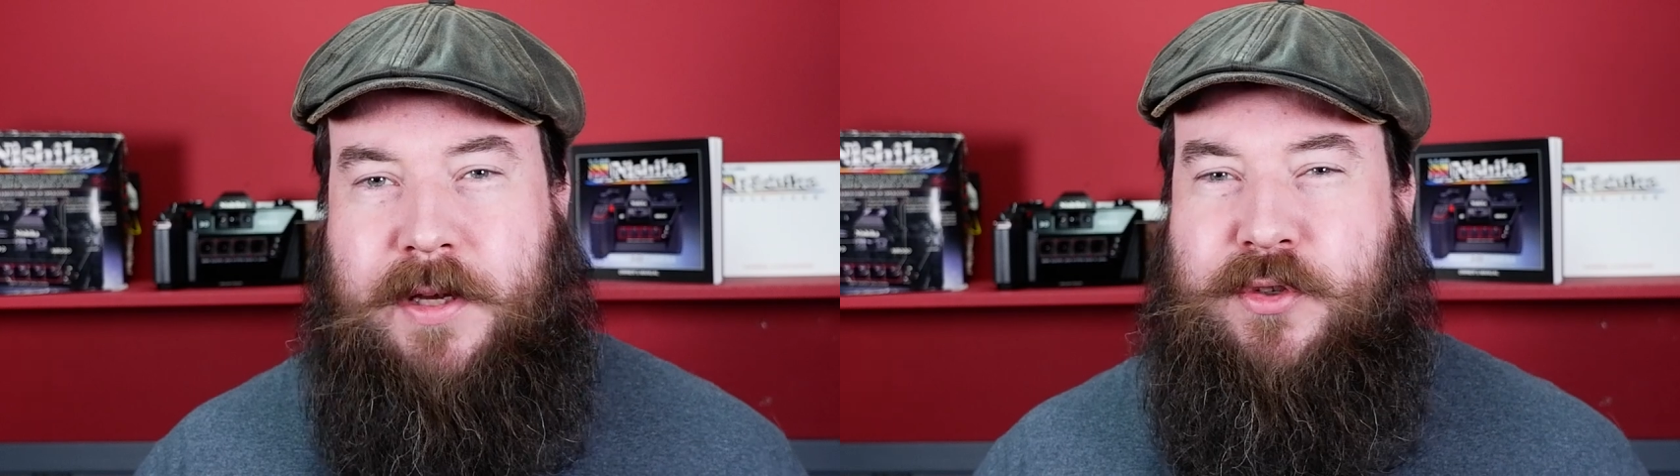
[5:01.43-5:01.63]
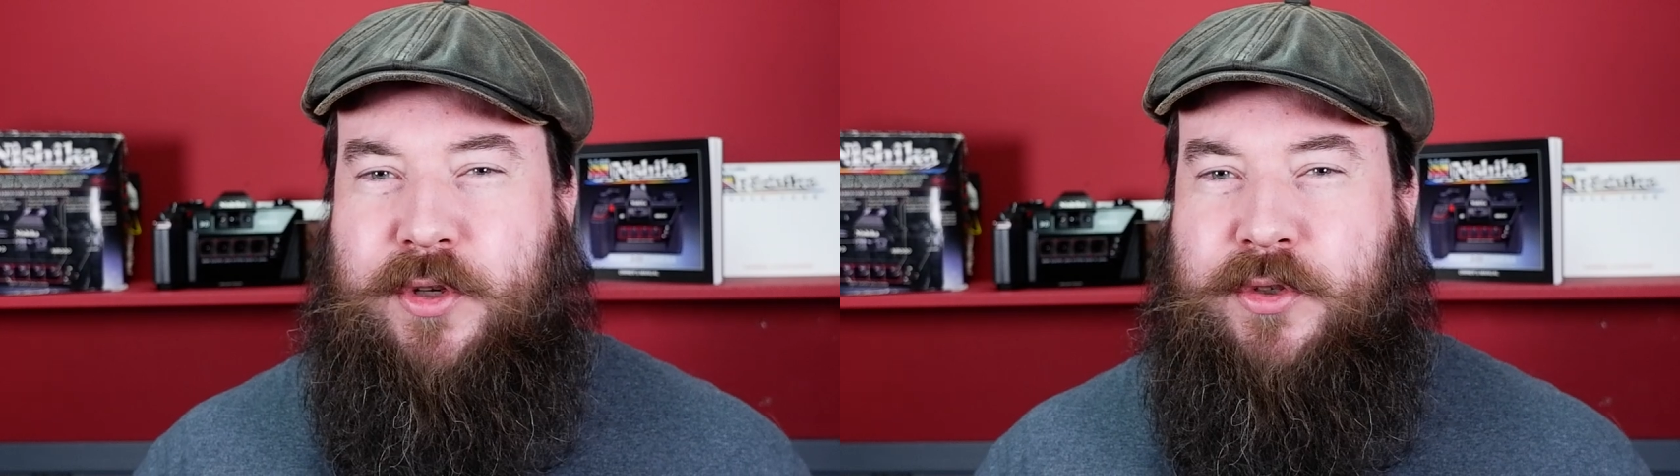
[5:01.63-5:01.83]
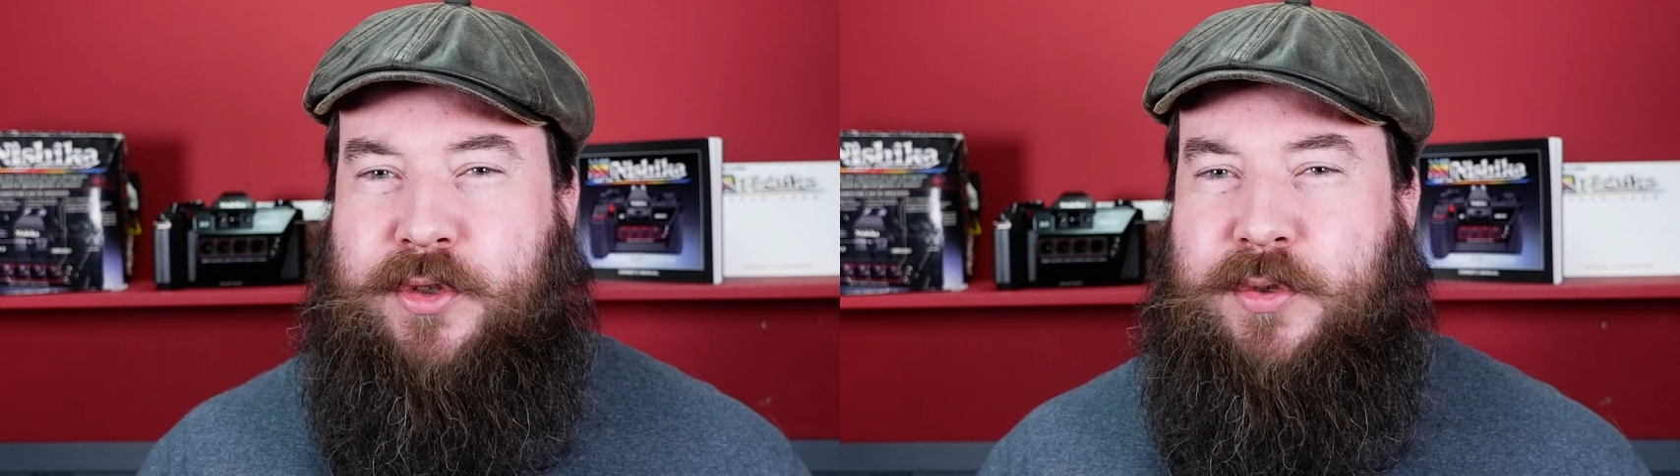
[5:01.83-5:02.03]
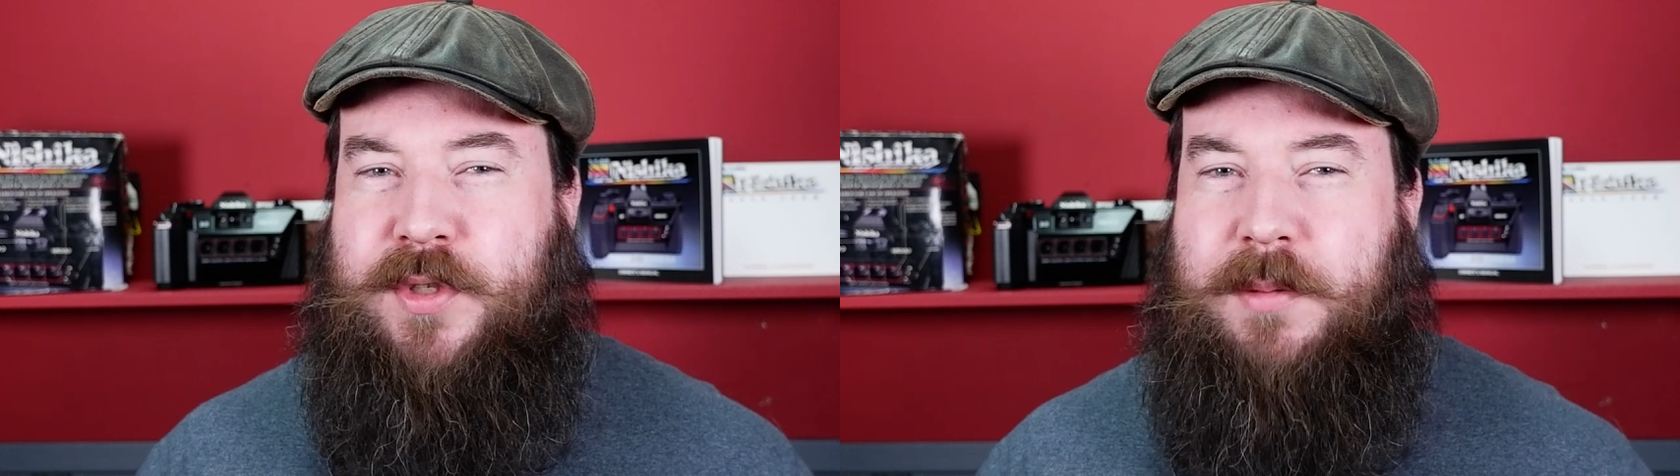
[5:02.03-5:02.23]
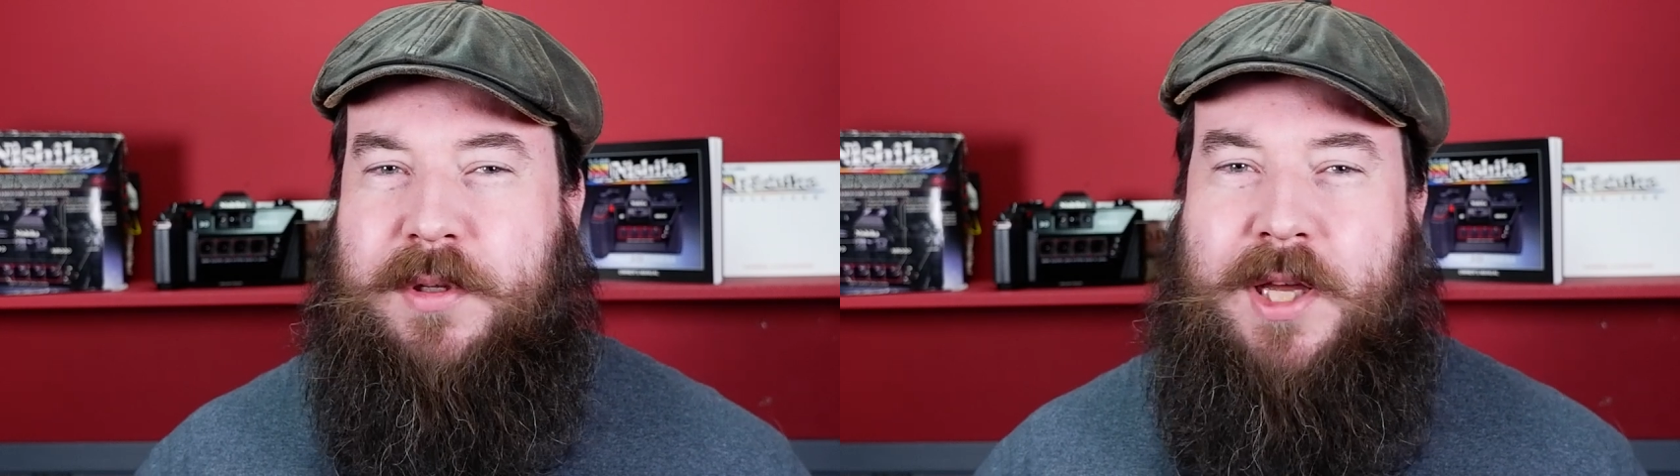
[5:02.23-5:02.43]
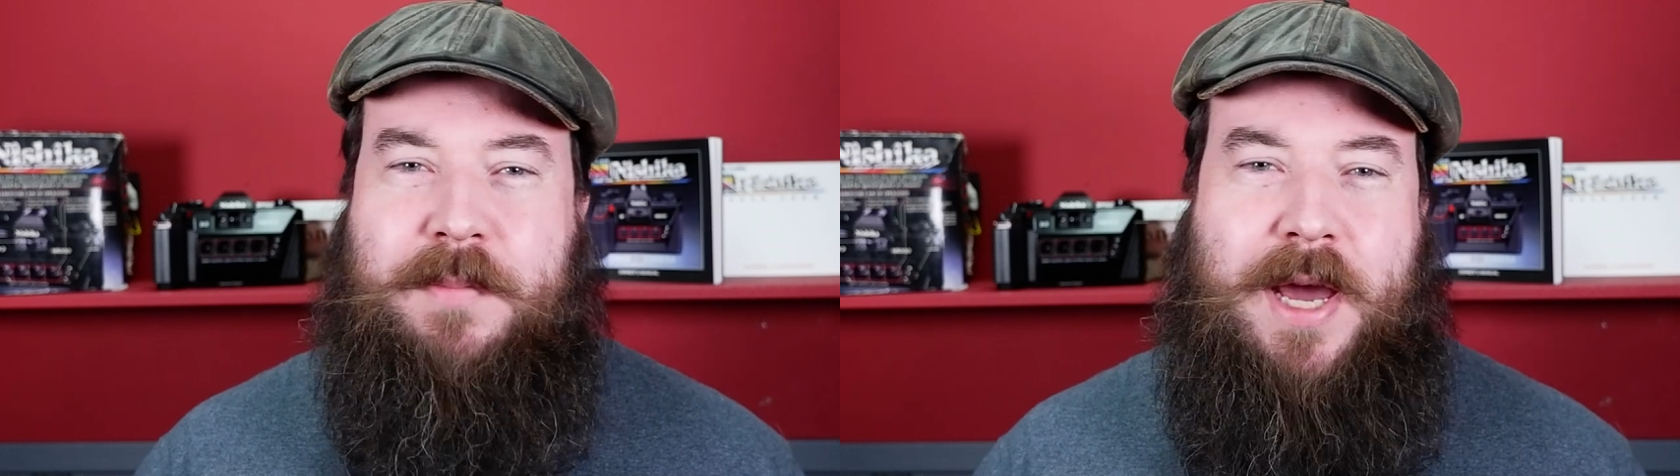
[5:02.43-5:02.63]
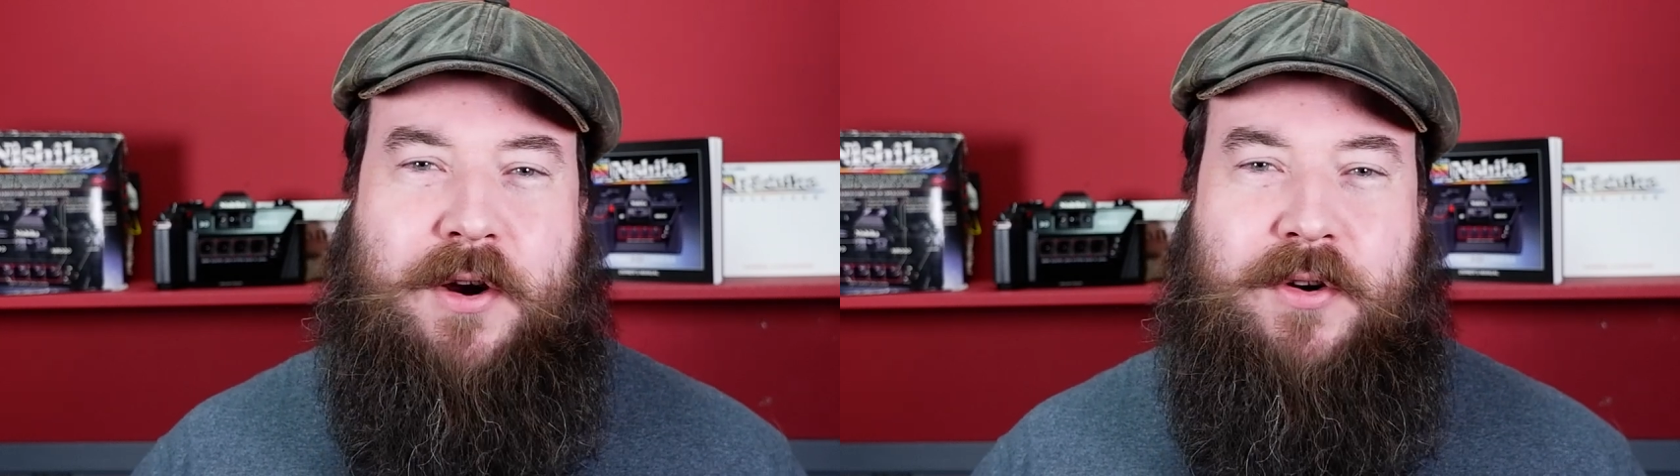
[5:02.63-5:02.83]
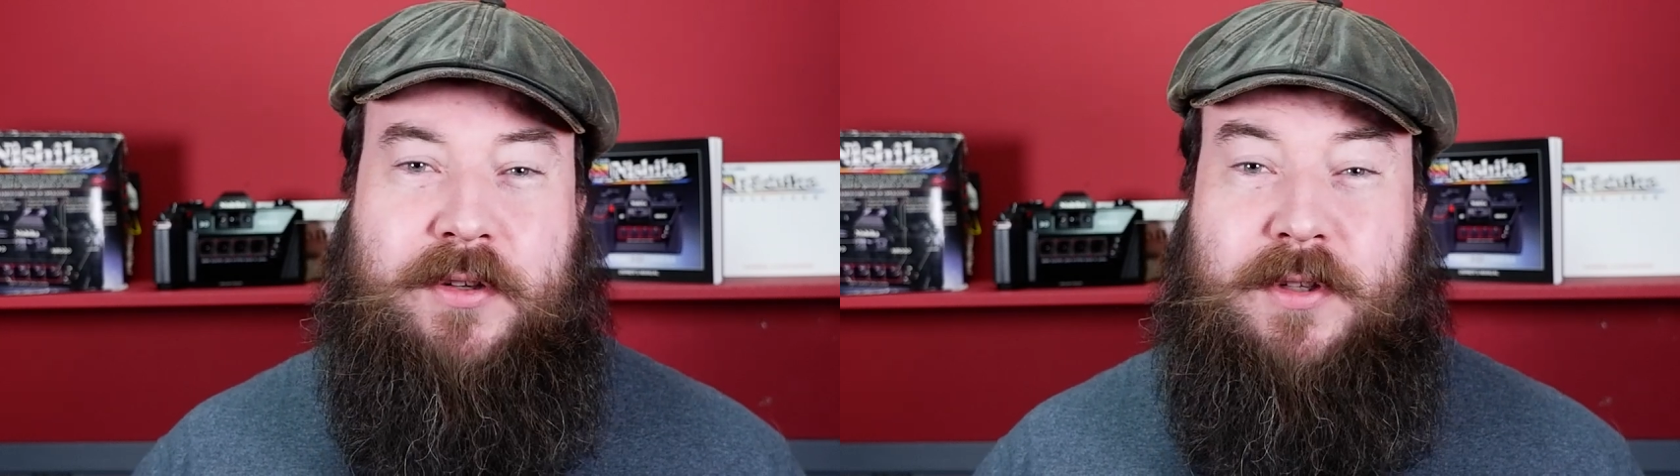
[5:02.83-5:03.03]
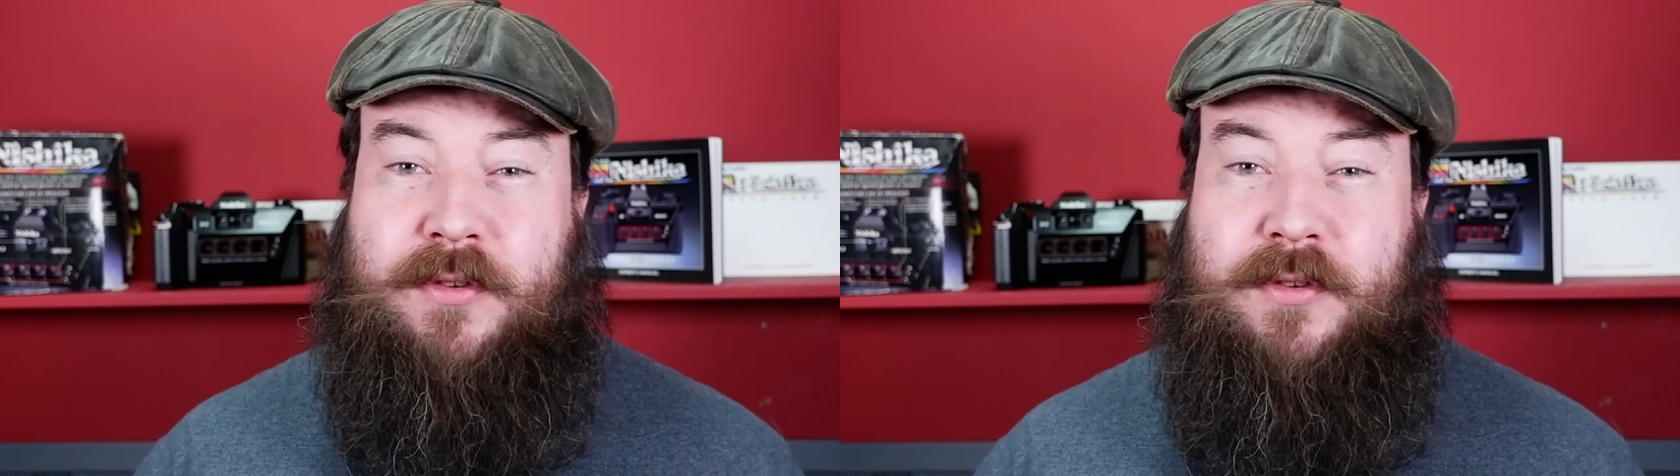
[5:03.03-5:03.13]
It took two AA batteries,